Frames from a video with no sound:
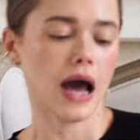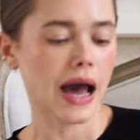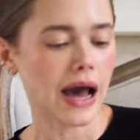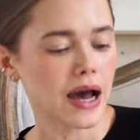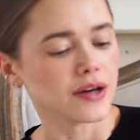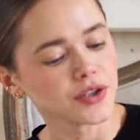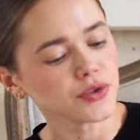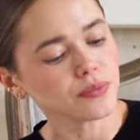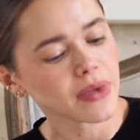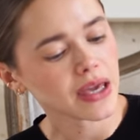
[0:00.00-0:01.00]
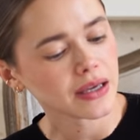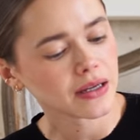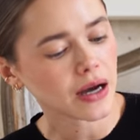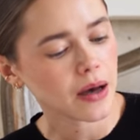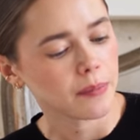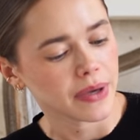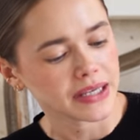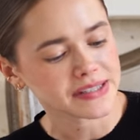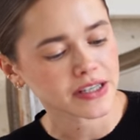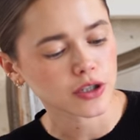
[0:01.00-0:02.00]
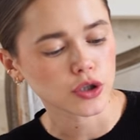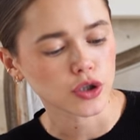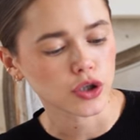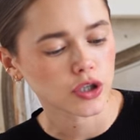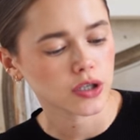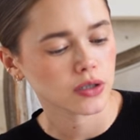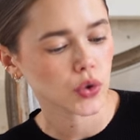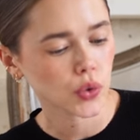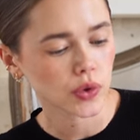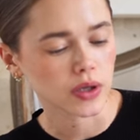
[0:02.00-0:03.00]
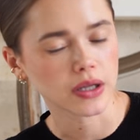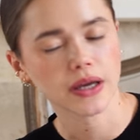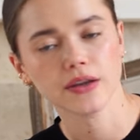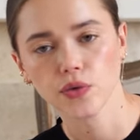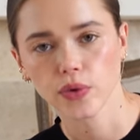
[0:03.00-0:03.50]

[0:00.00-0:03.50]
How do you make a basic look cool in the